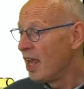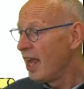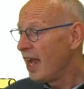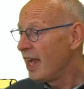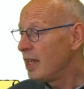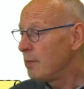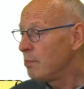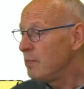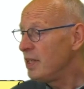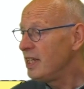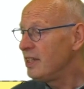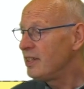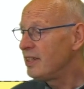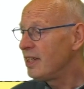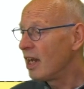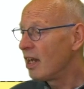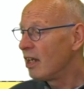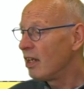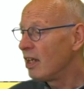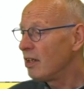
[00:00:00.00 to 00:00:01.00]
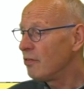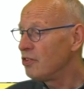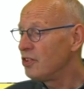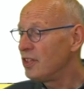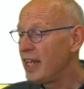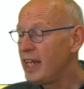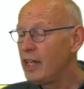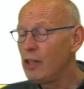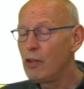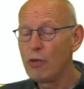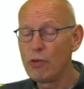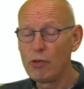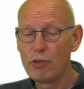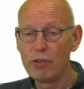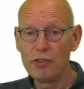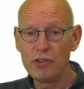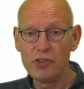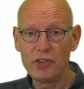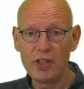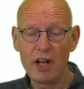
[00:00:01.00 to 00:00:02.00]
And it means that a lot of
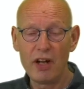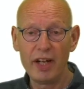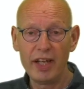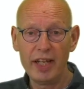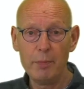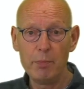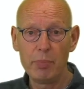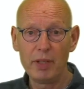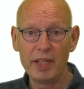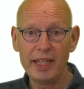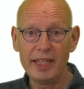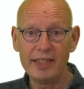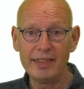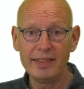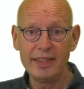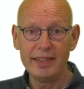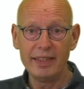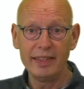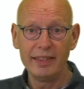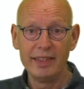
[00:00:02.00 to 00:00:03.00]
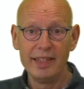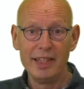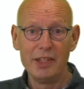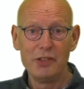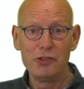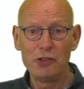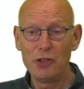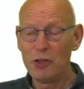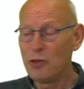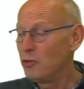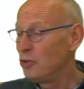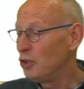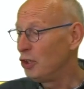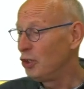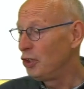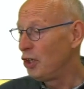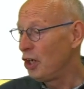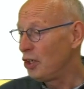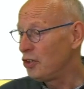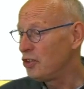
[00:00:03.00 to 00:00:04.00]
stakeholders are in place here. So the
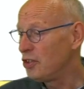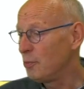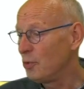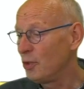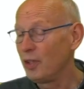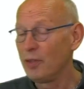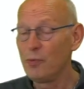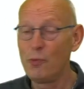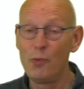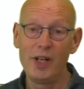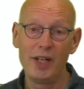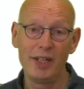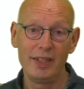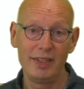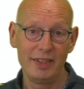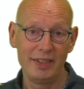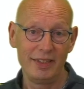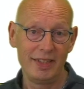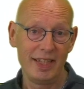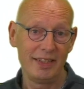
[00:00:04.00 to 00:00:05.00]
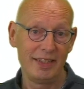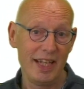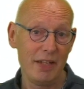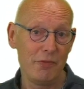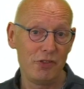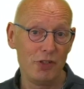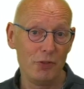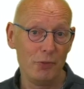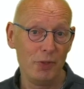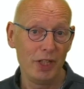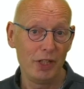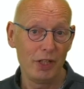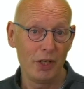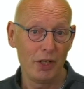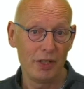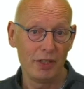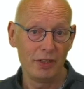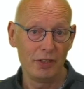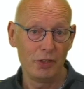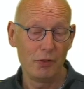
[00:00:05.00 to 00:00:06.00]
customer that gives the
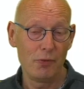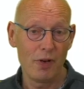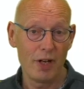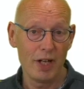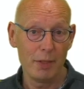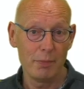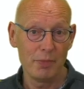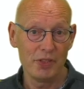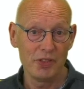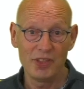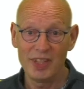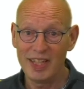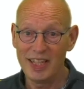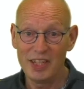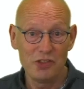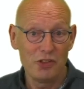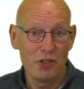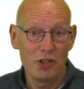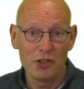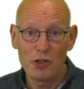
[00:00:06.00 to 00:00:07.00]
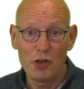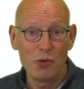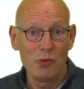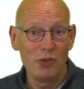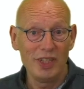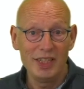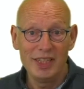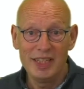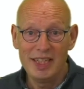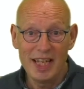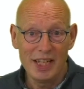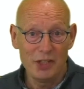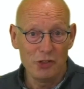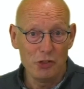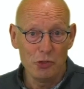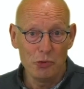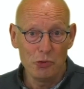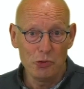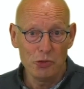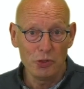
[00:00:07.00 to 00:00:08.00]
requirements is not only the end
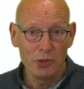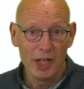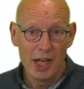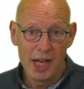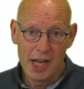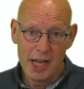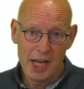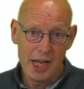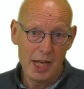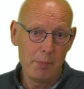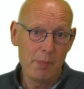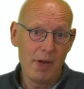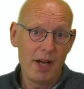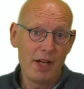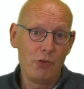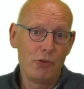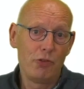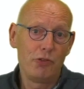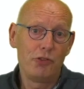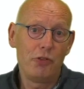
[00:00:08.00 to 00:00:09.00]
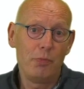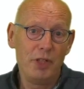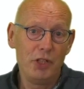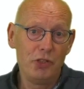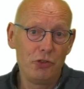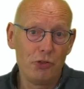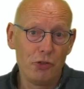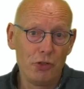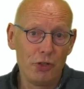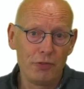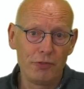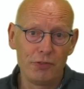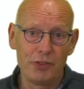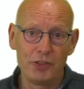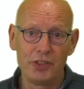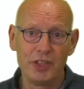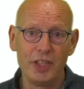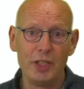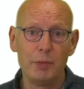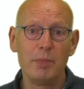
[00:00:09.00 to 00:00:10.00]
user. It might also be
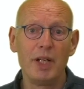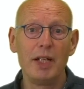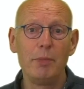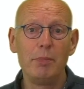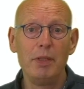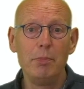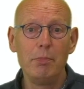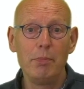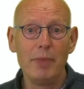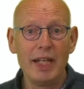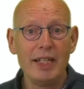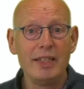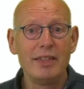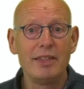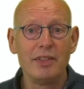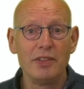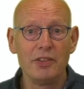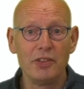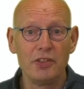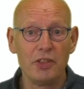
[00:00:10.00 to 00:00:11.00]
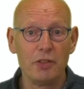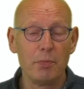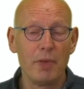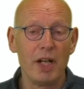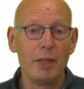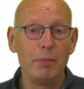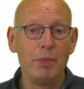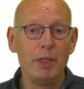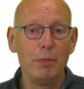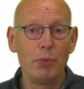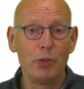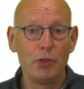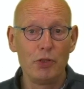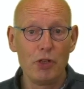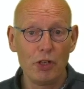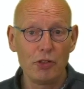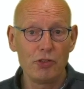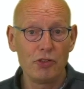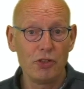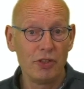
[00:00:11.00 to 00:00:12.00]
service, it might be maintenance, it might be
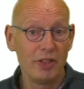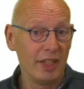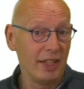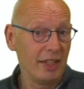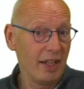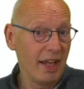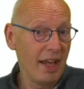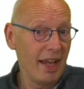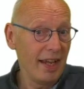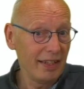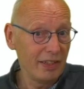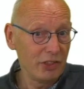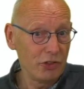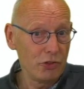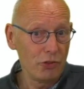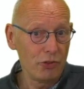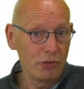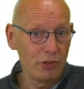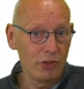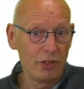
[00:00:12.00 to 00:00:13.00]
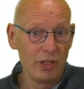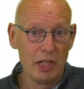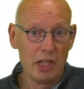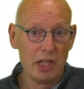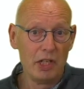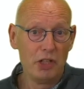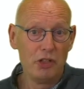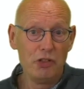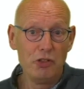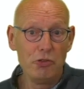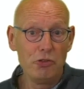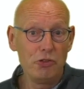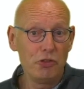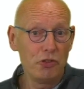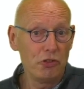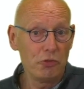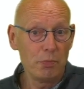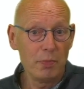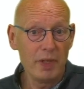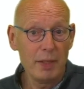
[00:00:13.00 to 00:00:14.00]
production. External
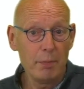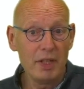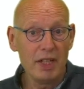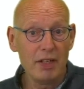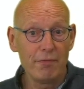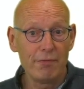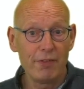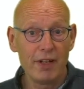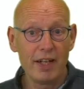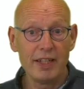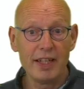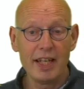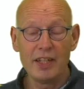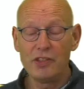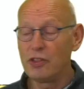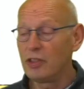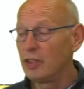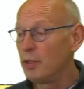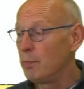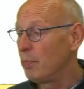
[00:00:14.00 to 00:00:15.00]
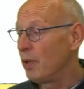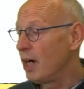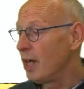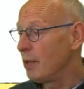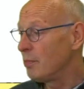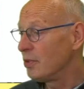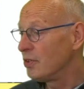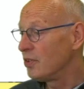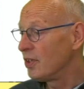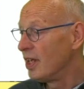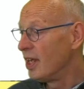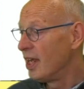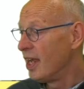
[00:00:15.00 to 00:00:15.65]
users, maybe the financial department.